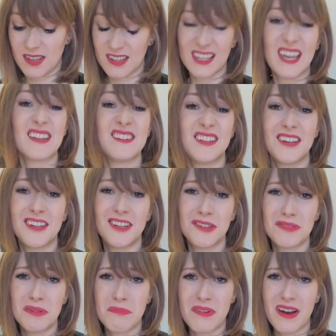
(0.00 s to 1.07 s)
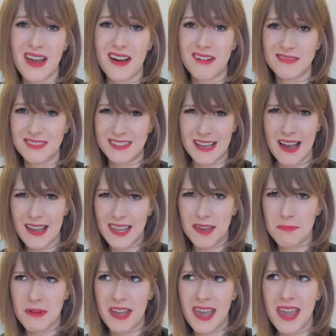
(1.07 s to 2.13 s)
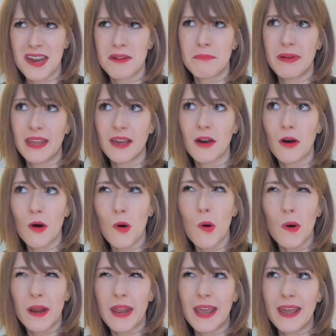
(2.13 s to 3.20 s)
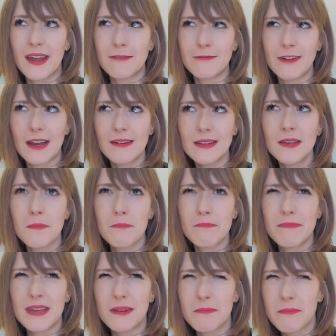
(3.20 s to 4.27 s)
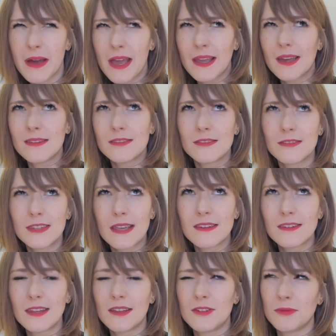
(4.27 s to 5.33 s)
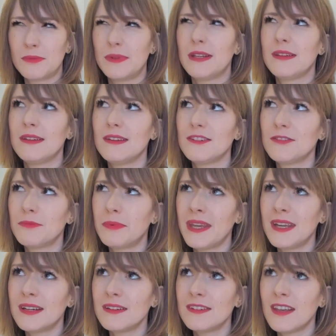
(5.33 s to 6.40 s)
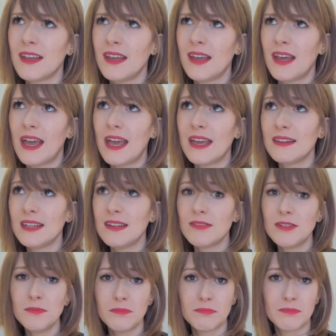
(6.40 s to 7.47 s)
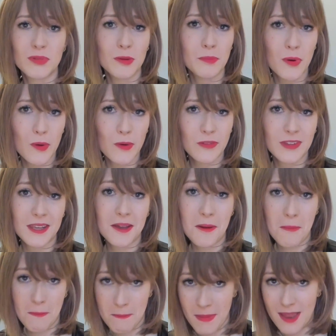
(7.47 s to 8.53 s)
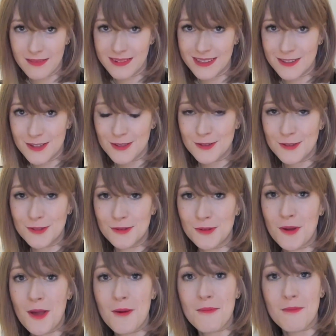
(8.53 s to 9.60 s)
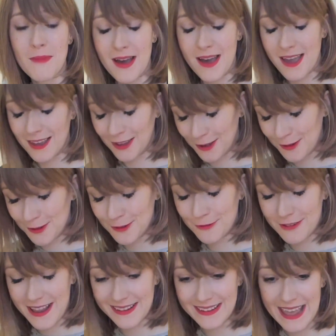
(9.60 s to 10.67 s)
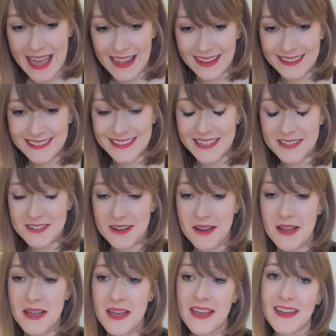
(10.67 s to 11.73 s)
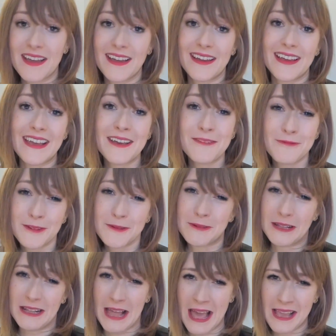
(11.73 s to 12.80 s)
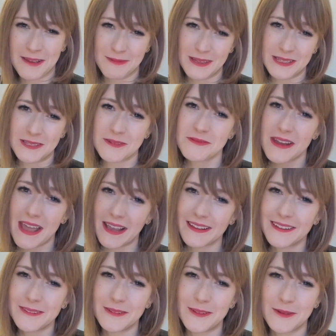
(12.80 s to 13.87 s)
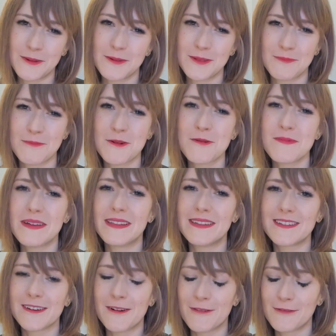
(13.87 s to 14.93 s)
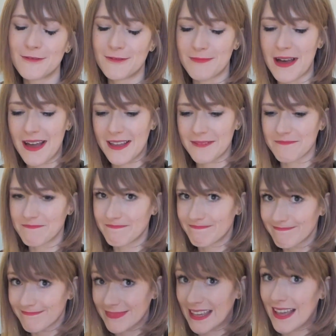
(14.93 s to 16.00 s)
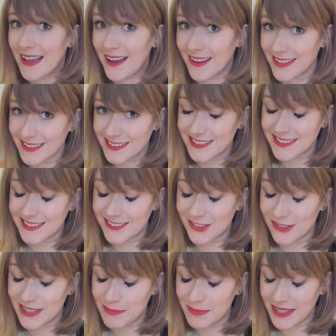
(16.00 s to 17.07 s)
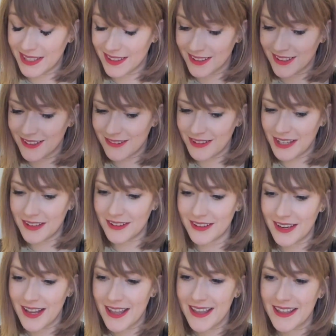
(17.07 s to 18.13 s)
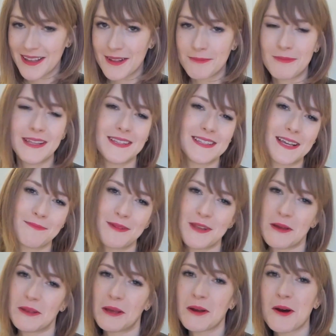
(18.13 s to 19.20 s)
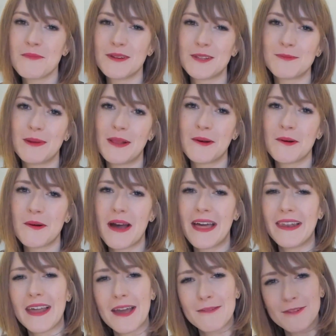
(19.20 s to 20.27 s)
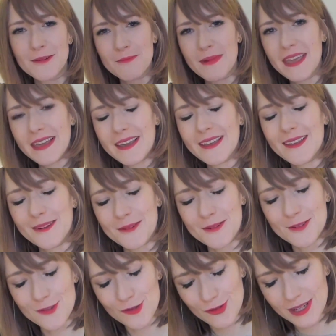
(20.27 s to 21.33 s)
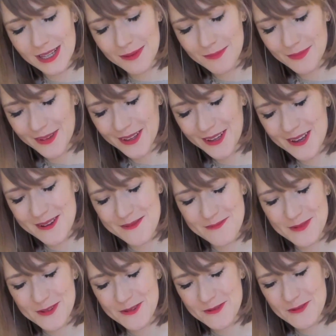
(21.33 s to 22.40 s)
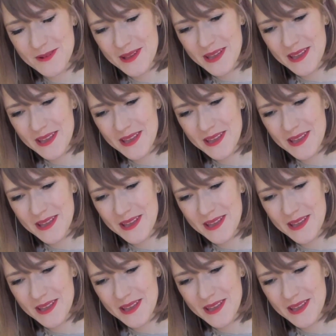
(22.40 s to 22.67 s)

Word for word: getting a unibrow, dyeing my hair pink on air, wearing a bin bag and dancing to Britney Spears, and even proposing marriage to my good friend Alexandra. If you would like me to react to those moments of my streaming career, please let me know in the comments below and I will make your dream come true.